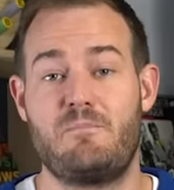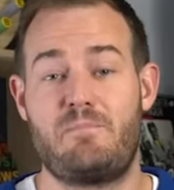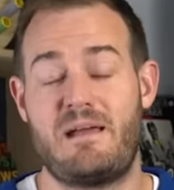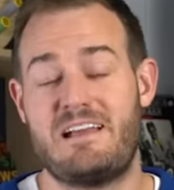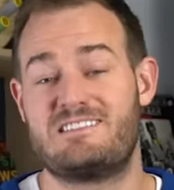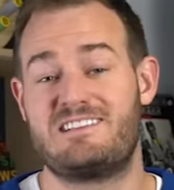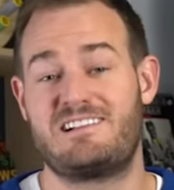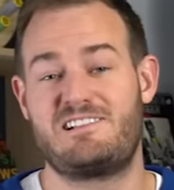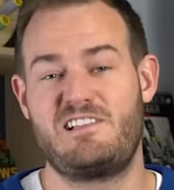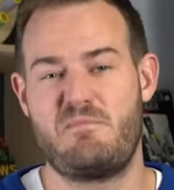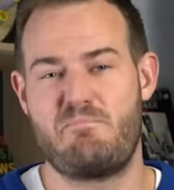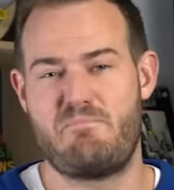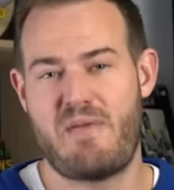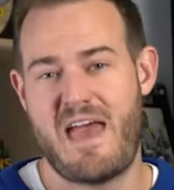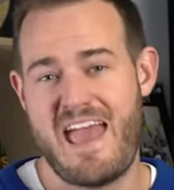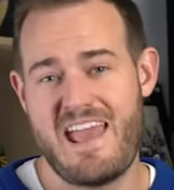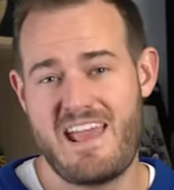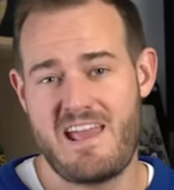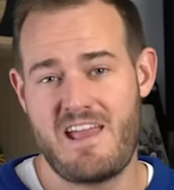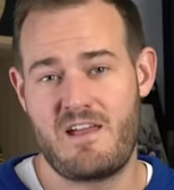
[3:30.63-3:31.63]
basically
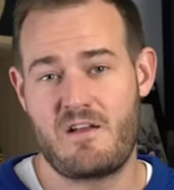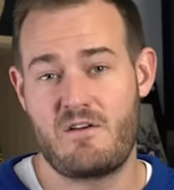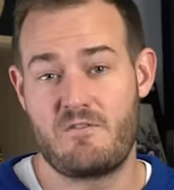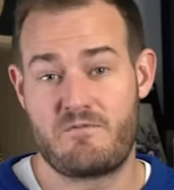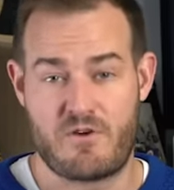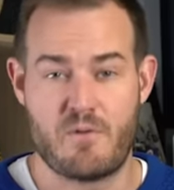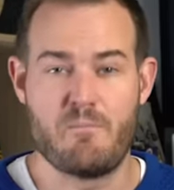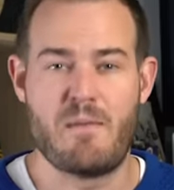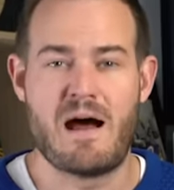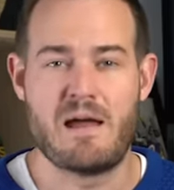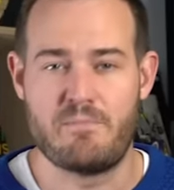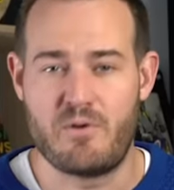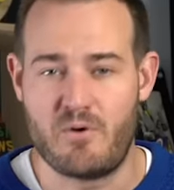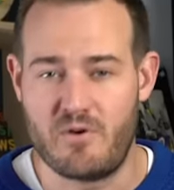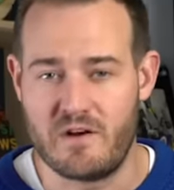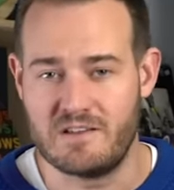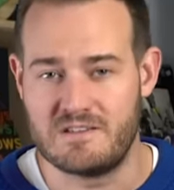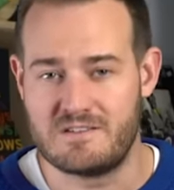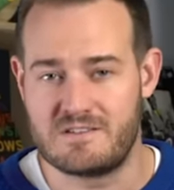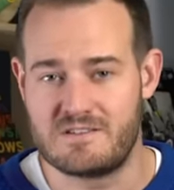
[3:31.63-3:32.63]
paying for my
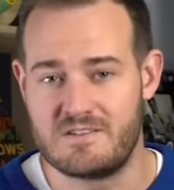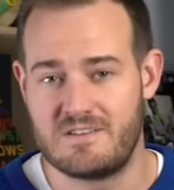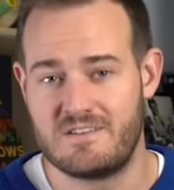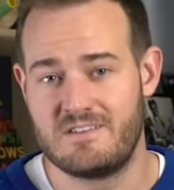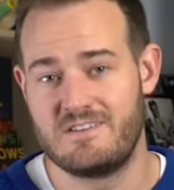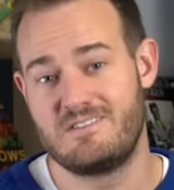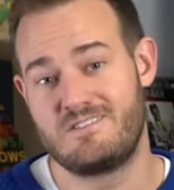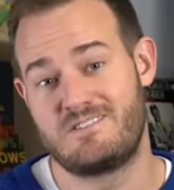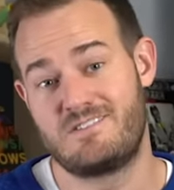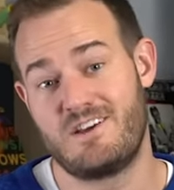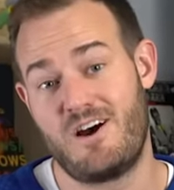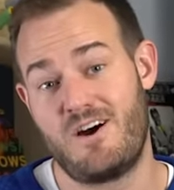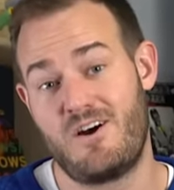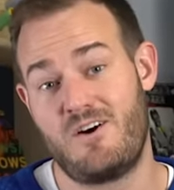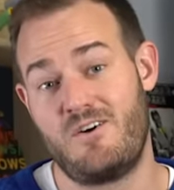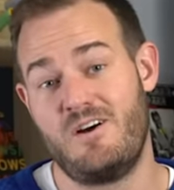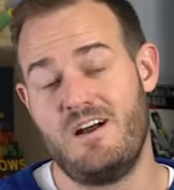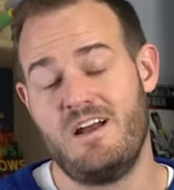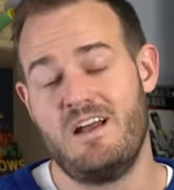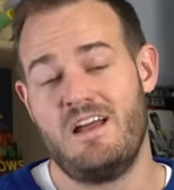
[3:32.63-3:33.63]
points.
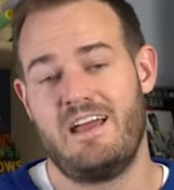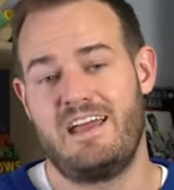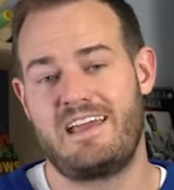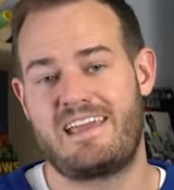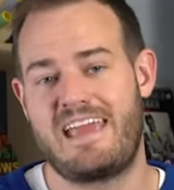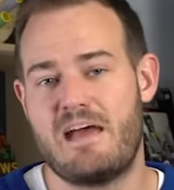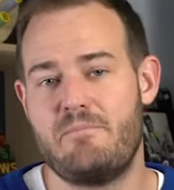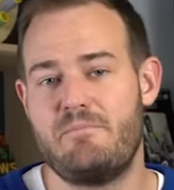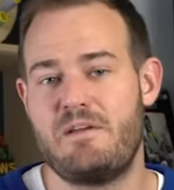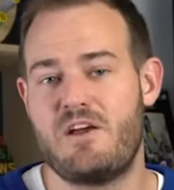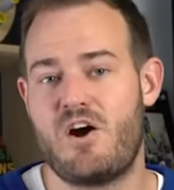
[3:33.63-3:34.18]
So it can be